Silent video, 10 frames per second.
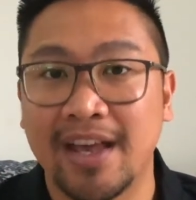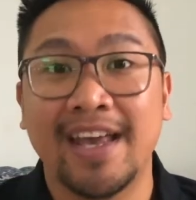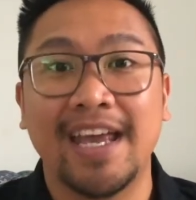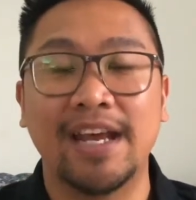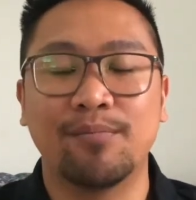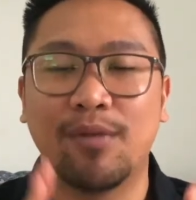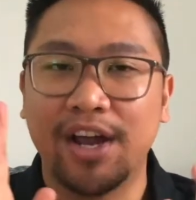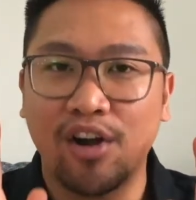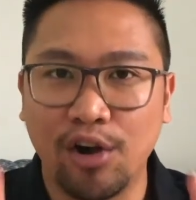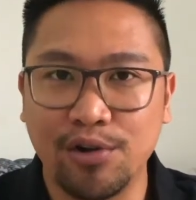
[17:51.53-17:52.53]
In my
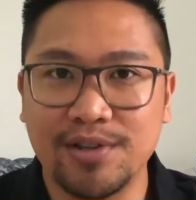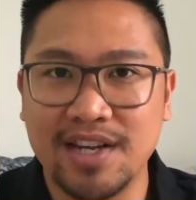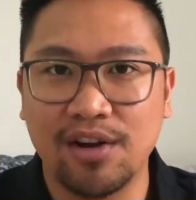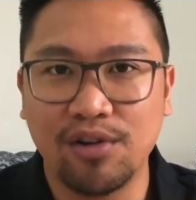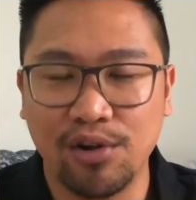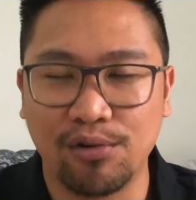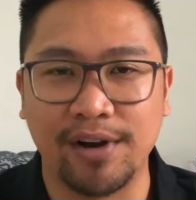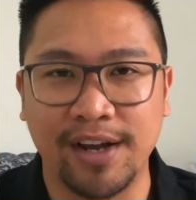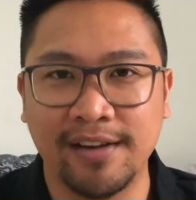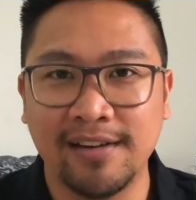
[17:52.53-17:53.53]
hotel
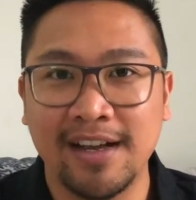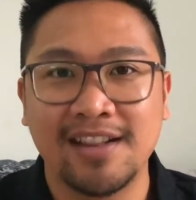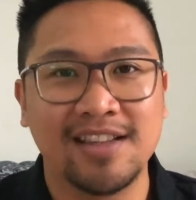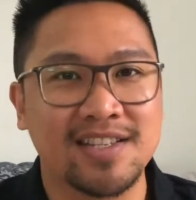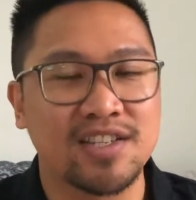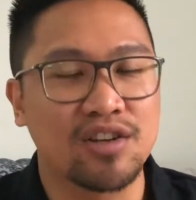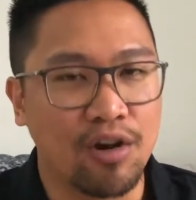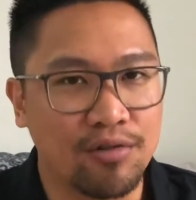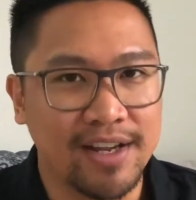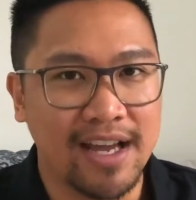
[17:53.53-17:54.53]
career, this has
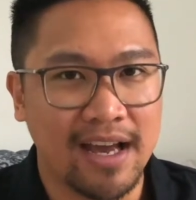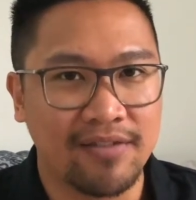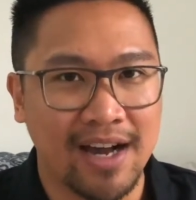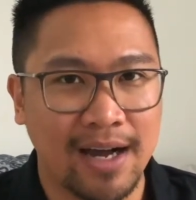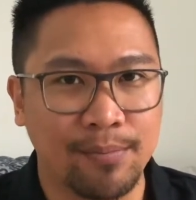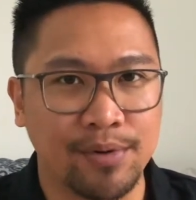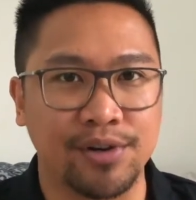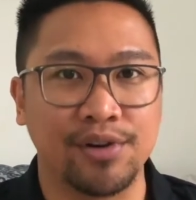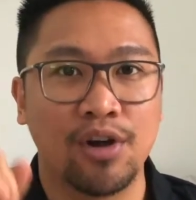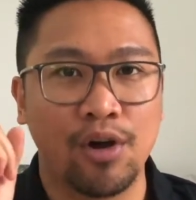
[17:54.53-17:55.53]
only ever
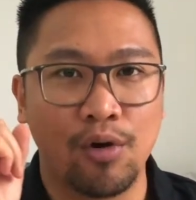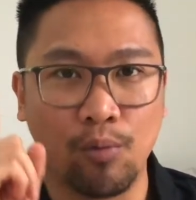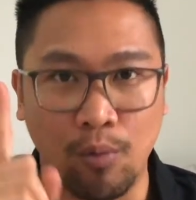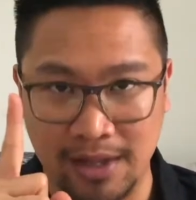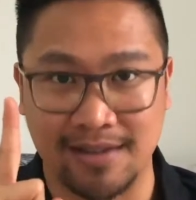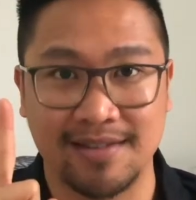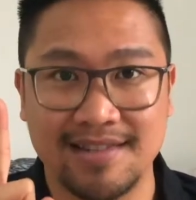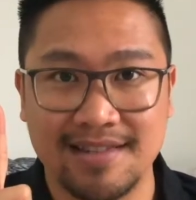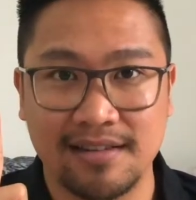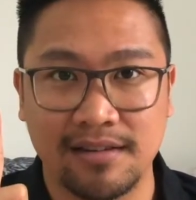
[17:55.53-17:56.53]
happened
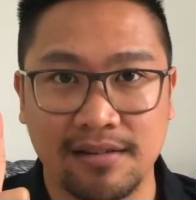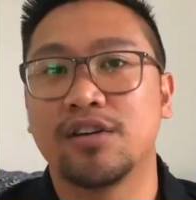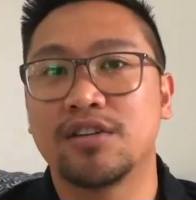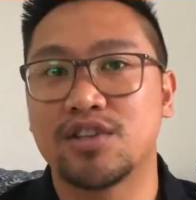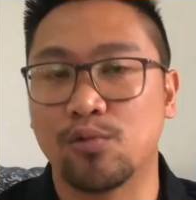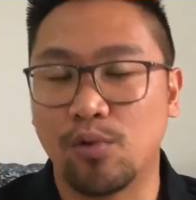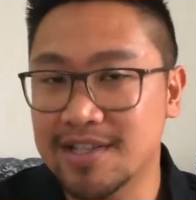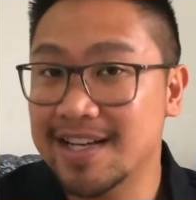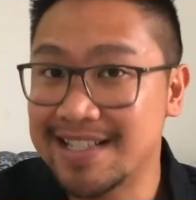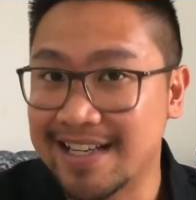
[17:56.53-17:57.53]
once. So
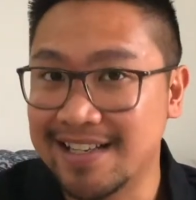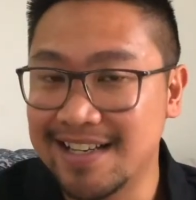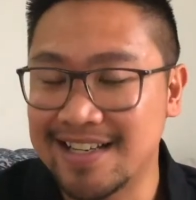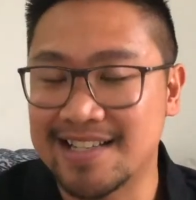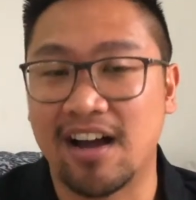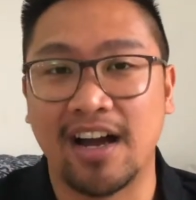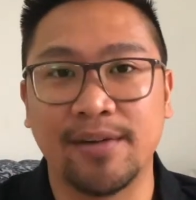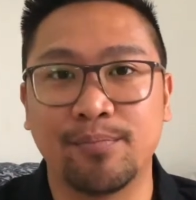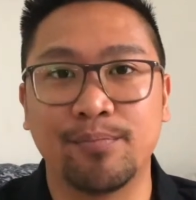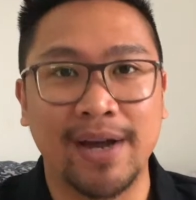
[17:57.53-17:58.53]
what I did is
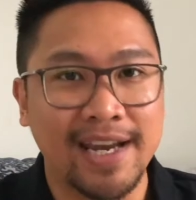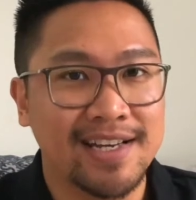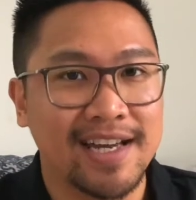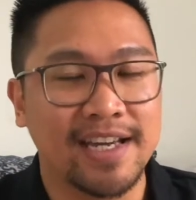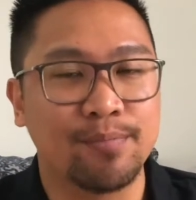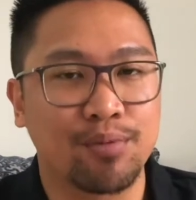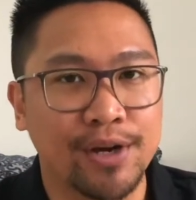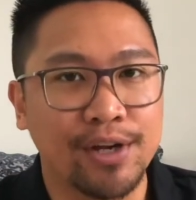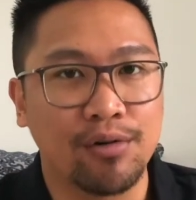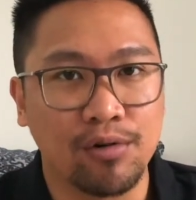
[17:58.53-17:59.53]
I made a
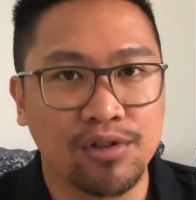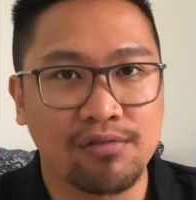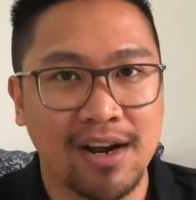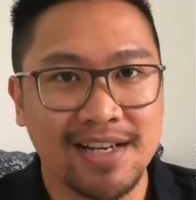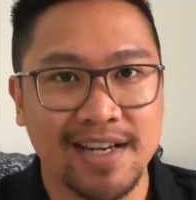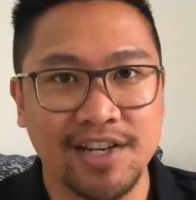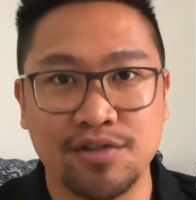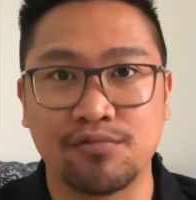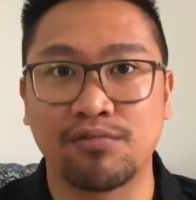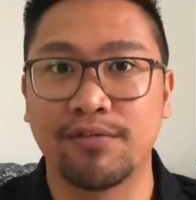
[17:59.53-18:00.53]

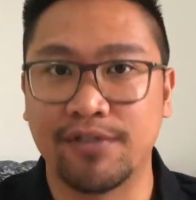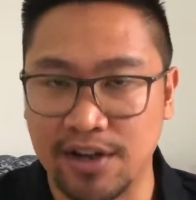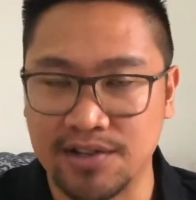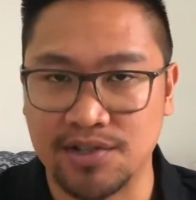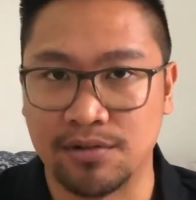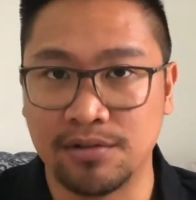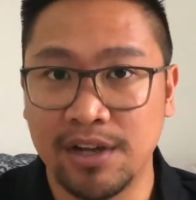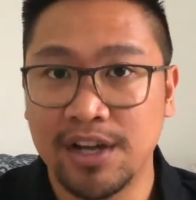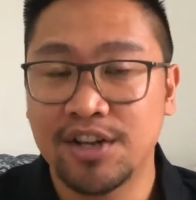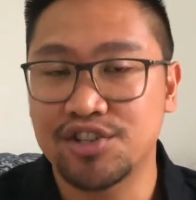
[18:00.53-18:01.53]
pre-authorization reversal
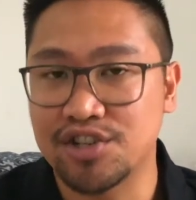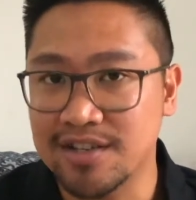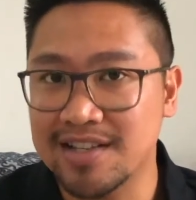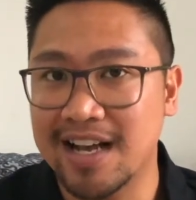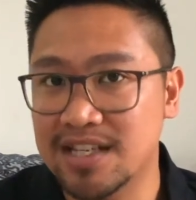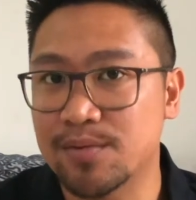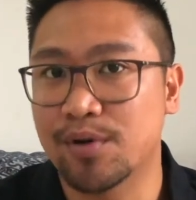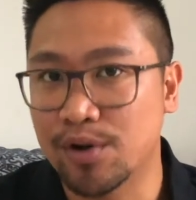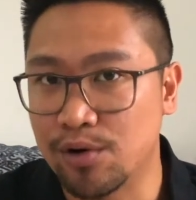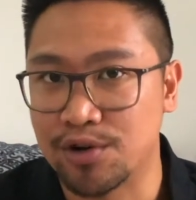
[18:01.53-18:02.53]
just as a
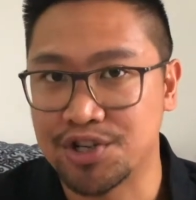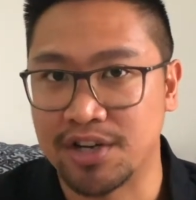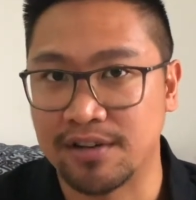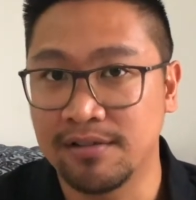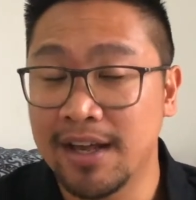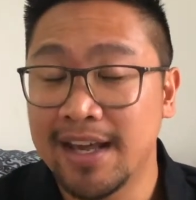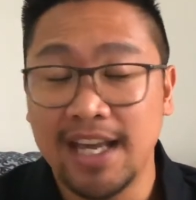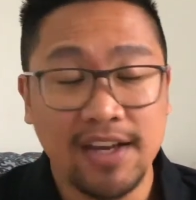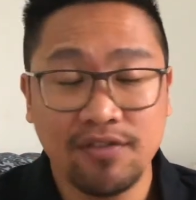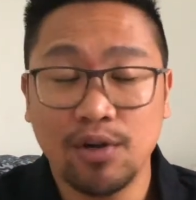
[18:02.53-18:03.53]
precaution.
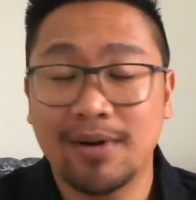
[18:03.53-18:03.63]
Even though I